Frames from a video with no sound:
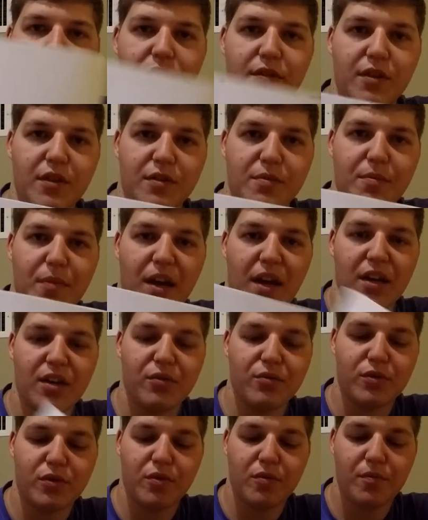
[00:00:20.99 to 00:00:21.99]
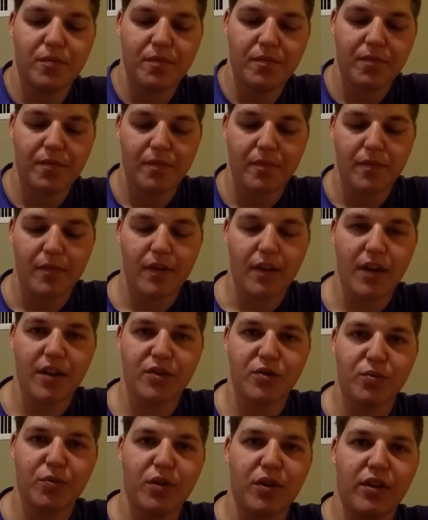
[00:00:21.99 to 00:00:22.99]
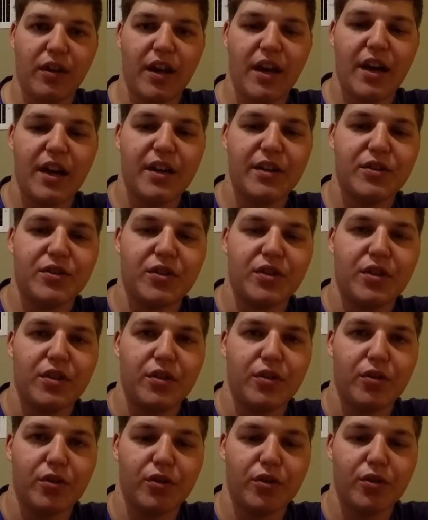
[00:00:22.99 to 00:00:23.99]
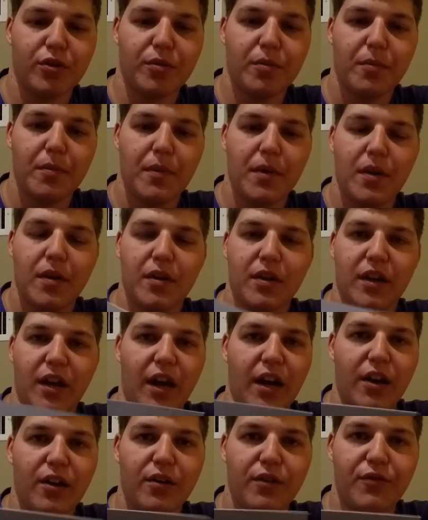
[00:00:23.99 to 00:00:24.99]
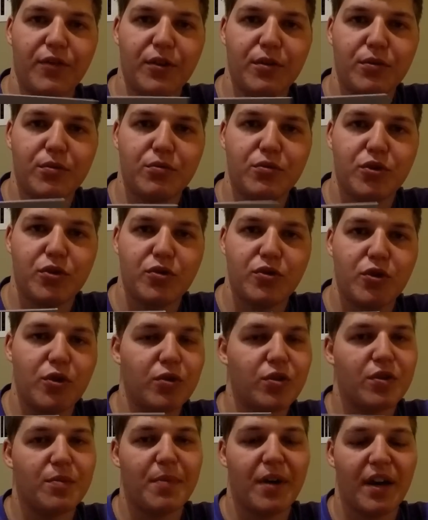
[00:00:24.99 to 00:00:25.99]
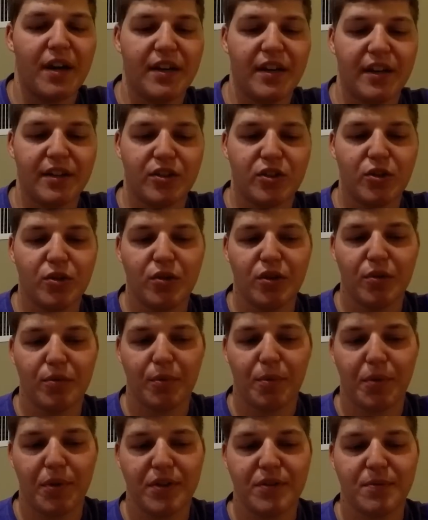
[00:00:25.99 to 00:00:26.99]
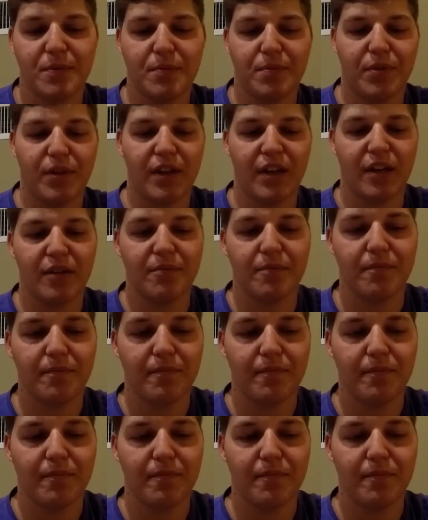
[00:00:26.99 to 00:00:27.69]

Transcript: This manual, as well as your care if you choose to buy it, not to, your replacement plan.